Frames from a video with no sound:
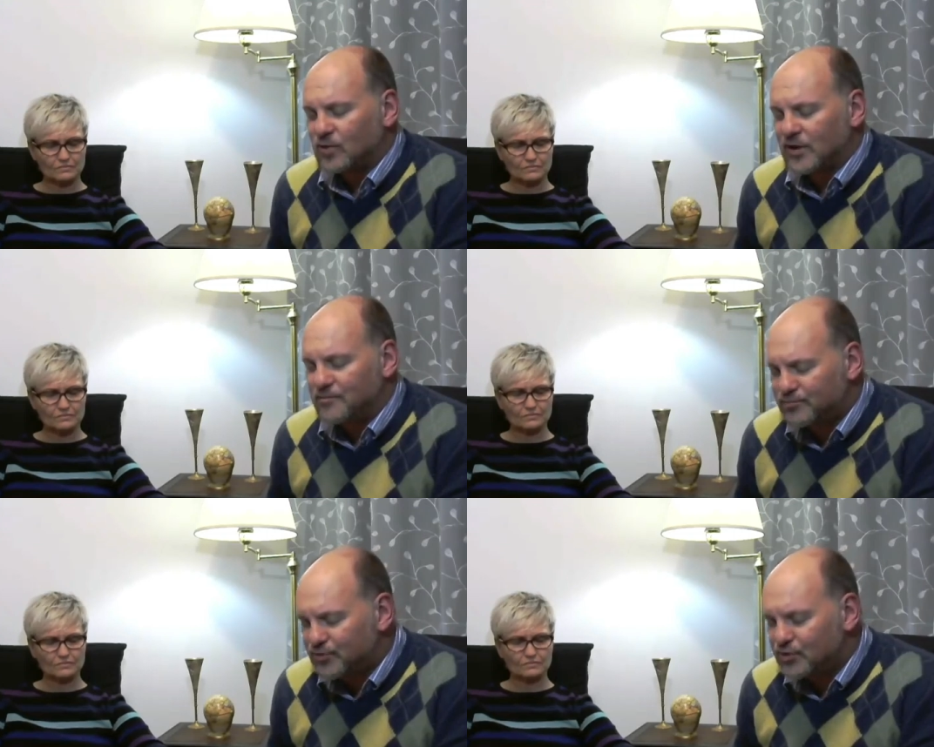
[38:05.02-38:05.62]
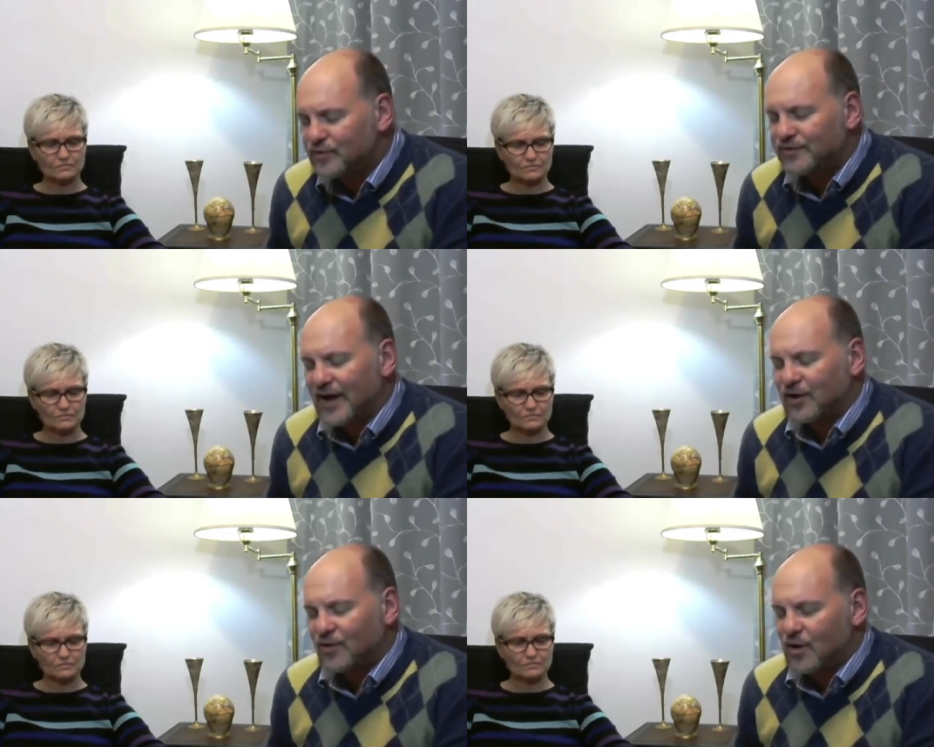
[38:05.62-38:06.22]
Speaker 1: improve
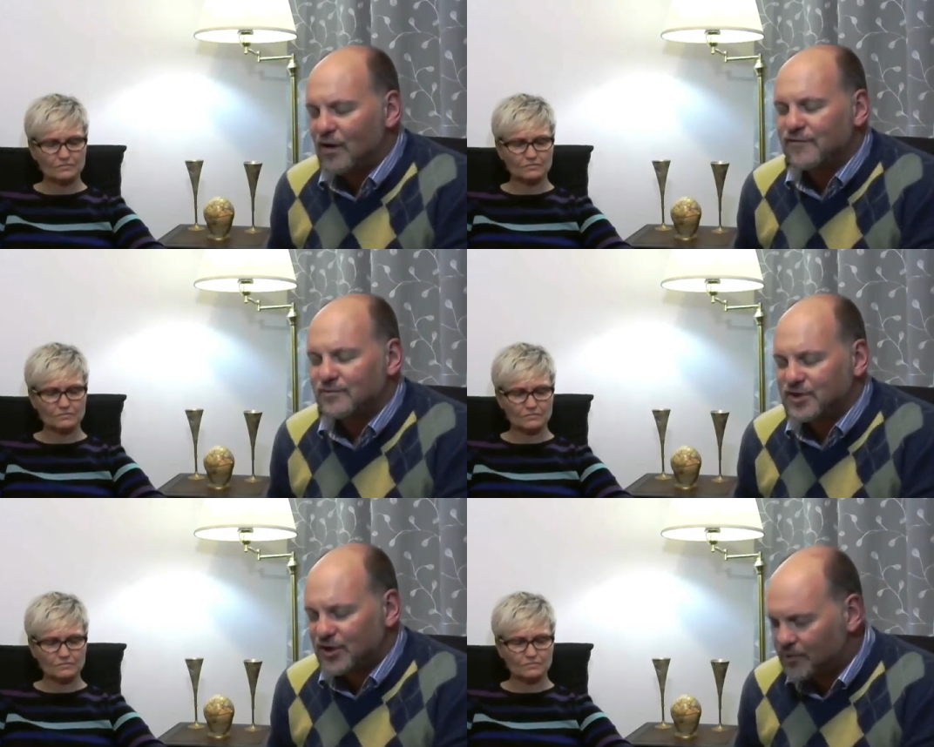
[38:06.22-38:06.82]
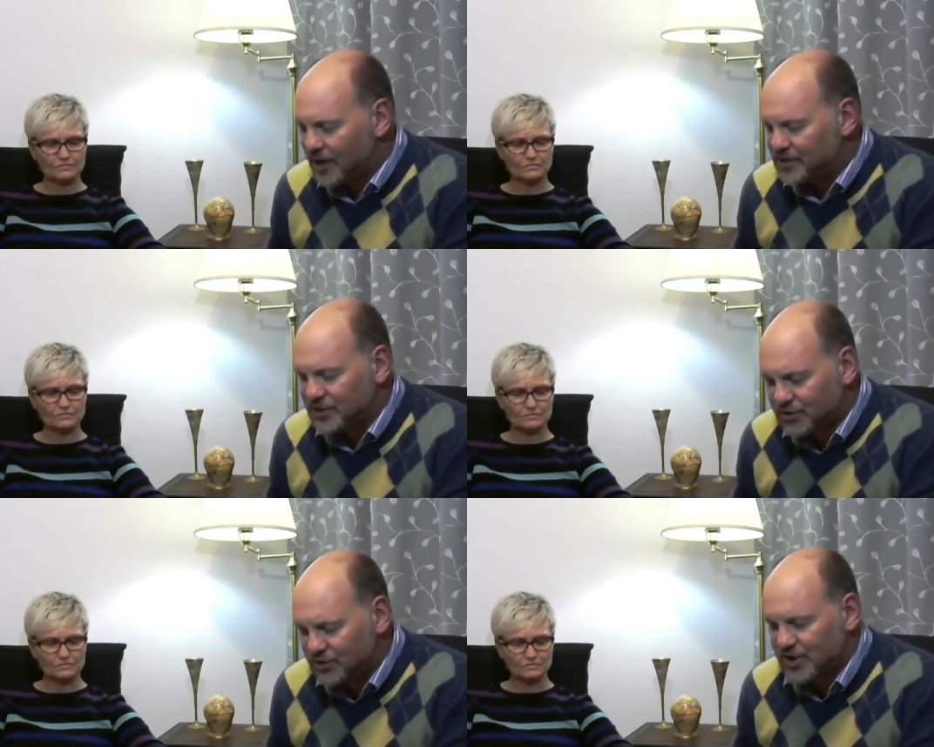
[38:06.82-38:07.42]
and grow from
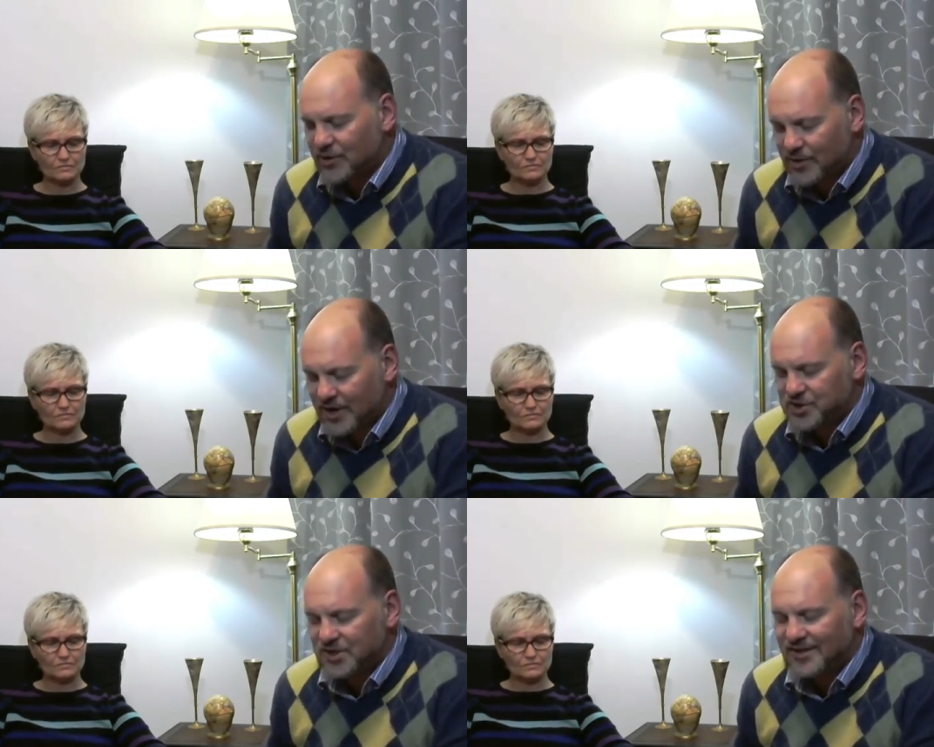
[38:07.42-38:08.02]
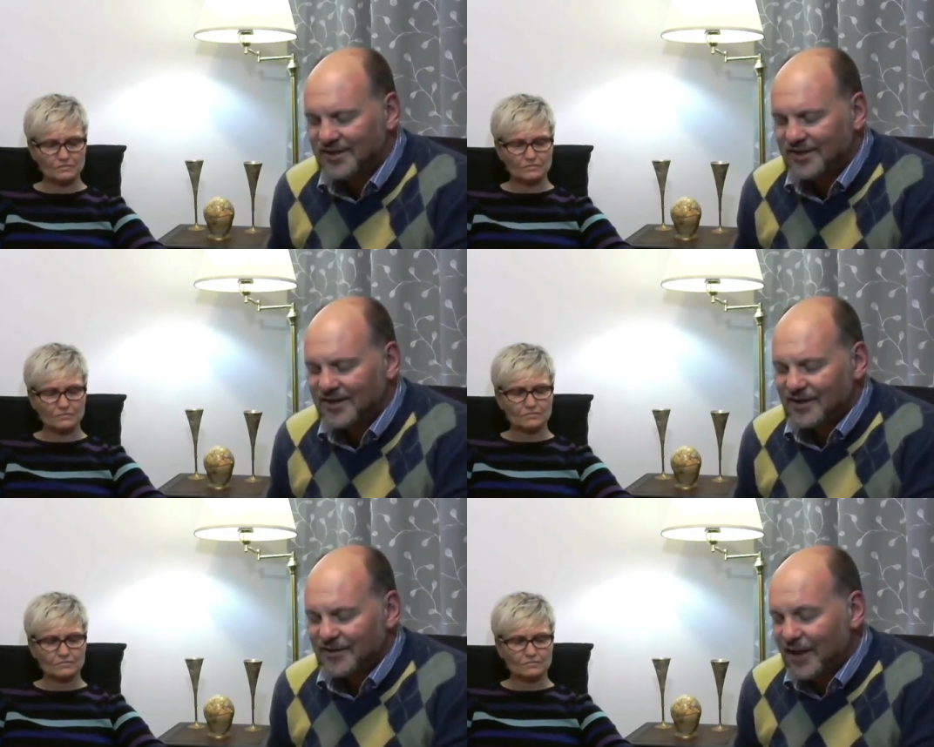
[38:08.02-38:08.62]
generation to generation.
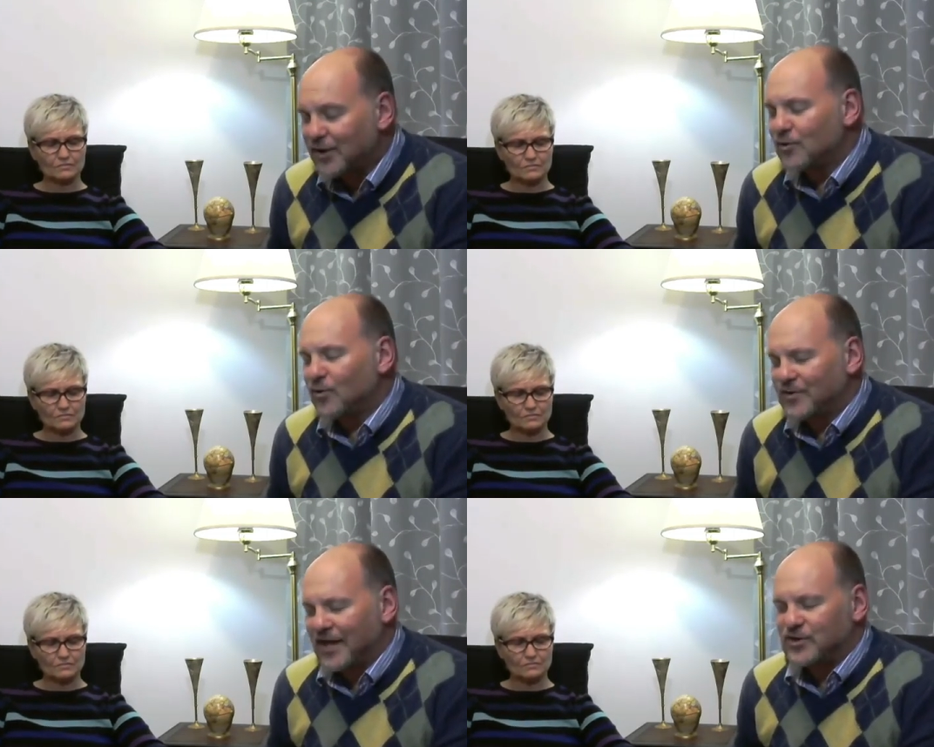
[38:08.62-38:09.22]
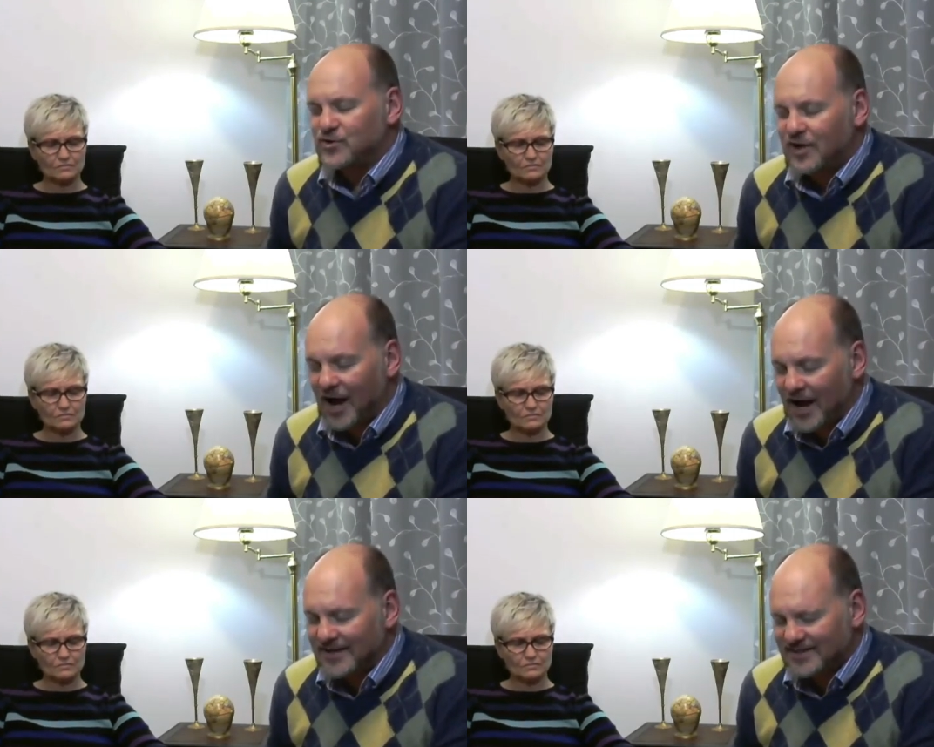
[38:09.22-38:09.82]
Thank you, Lord, that you
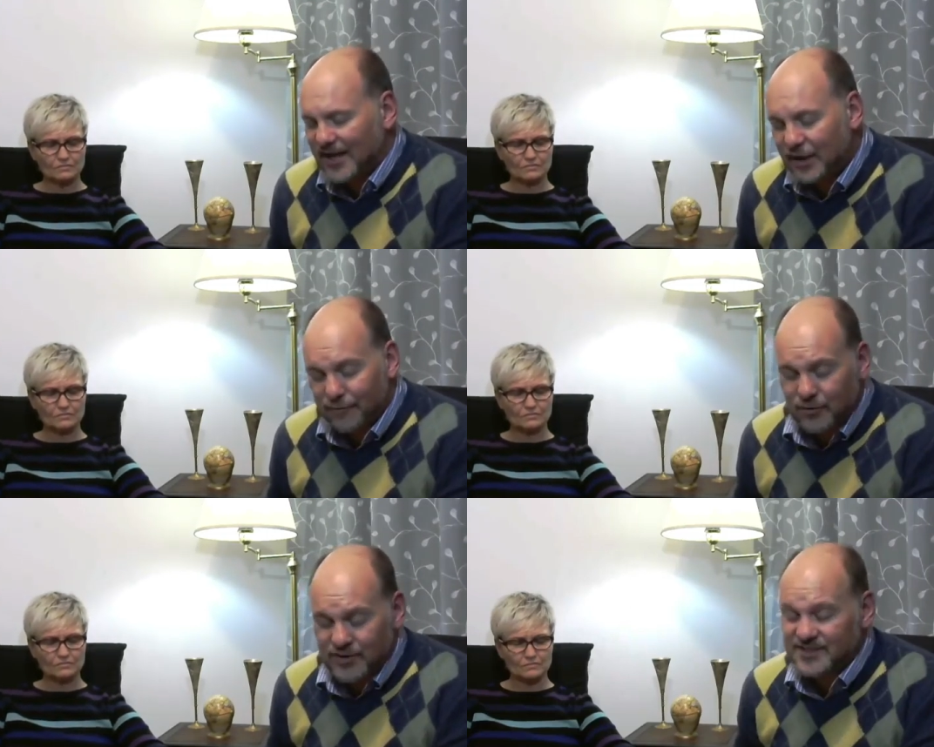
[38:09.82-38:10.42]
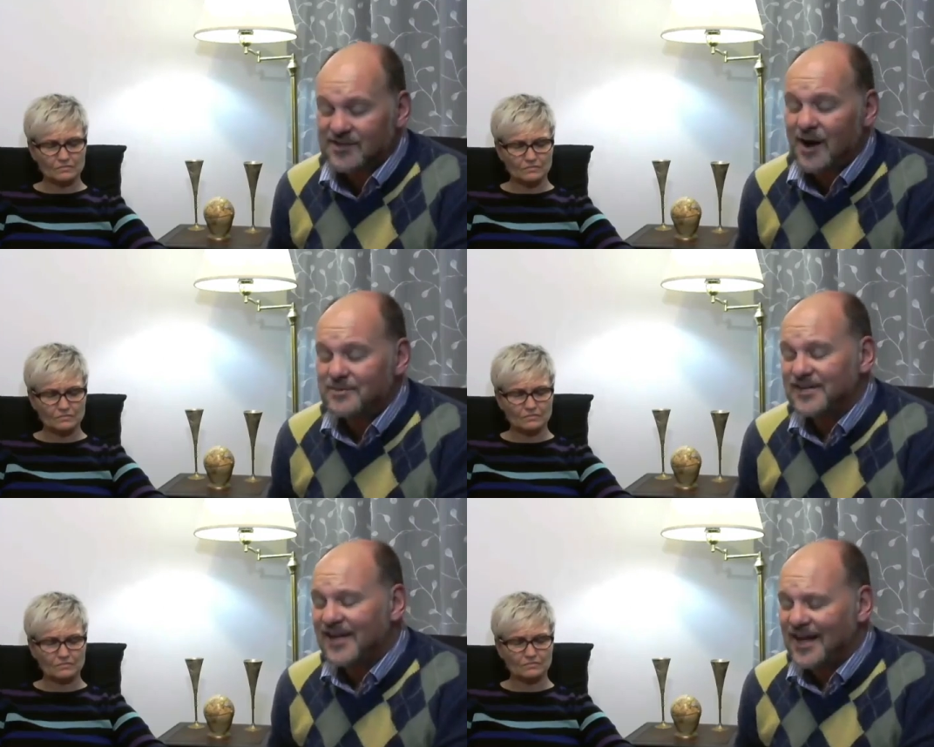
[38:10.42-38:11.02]
guide us. Thank you for this time
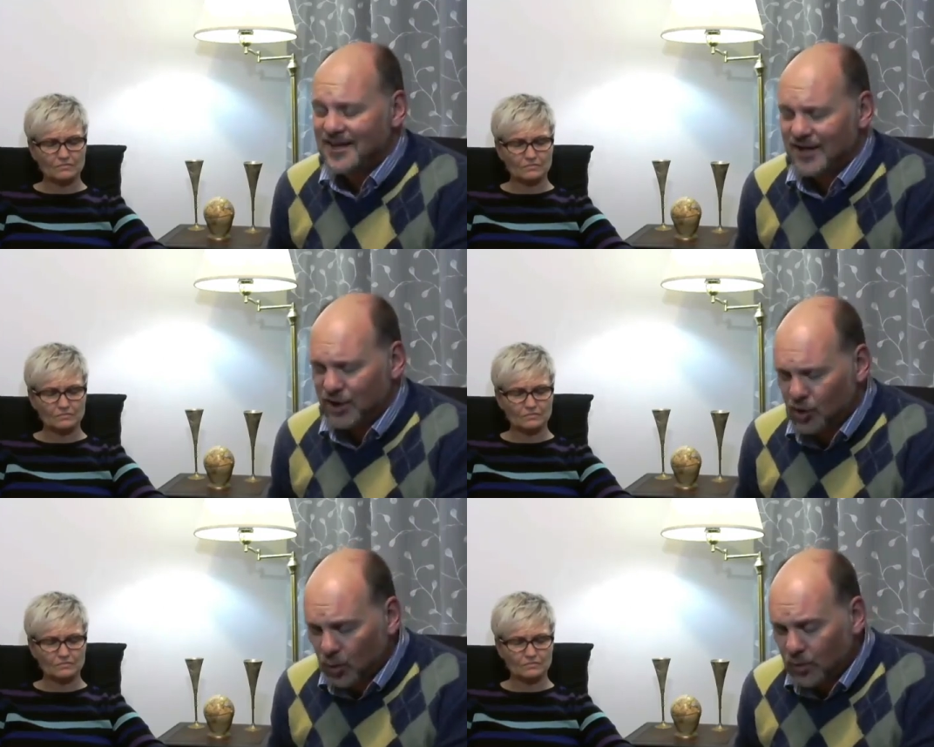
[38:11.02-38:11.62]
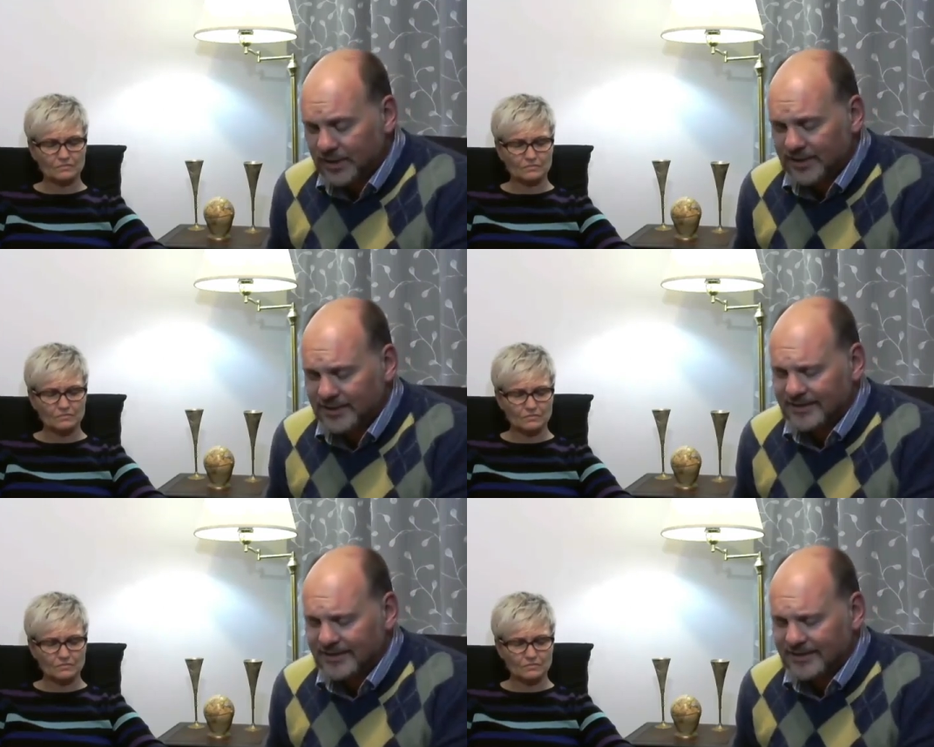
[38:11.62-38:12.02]
together in your word.